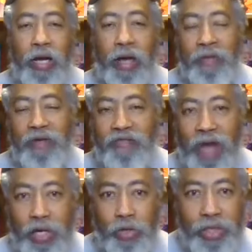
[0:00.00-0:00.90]
I've been
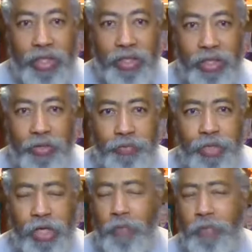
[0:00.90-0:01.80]
following it,
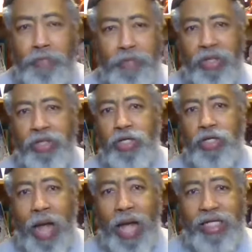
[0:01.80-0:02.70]
you know,
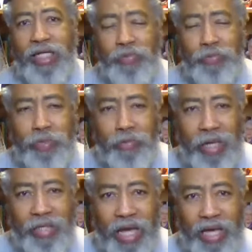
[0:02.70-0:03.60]
building the rockets.
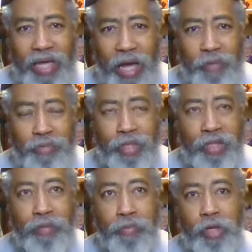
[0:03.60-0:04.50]
My dad and I, we
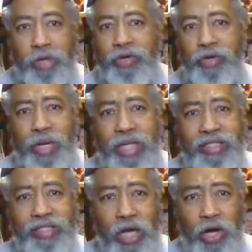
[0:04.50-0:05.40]
built the Mercury
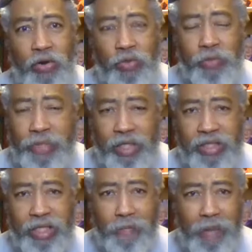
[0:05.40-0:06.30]
Redstone. We
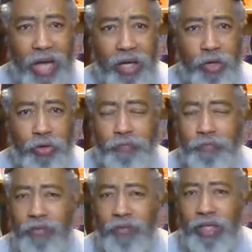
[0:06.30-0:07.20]
built the Apollo
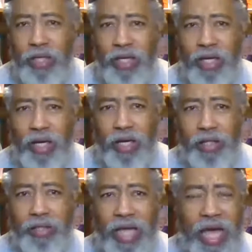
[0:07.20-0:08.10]

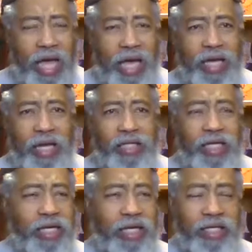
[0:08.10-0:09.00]
9, I
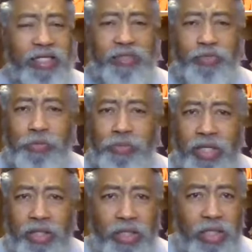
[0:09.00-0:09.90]
think it is. We
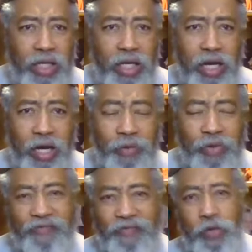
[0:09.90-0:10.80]
built
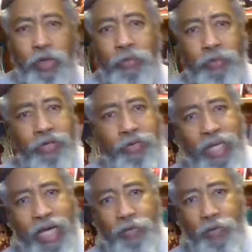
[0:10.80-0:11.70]
and we flew them.
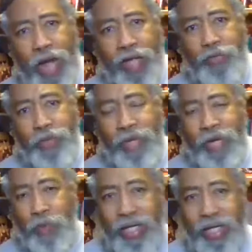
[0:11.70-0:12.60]
We had a rocket. We
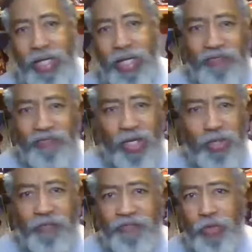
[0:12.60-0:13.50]
made
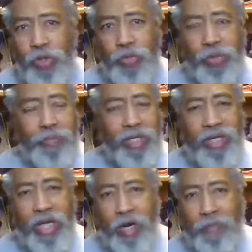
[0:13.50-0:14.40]
that flew. We built
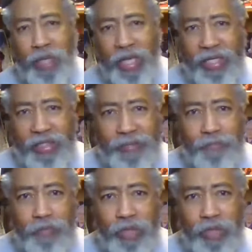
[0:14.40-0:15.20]
airplanes.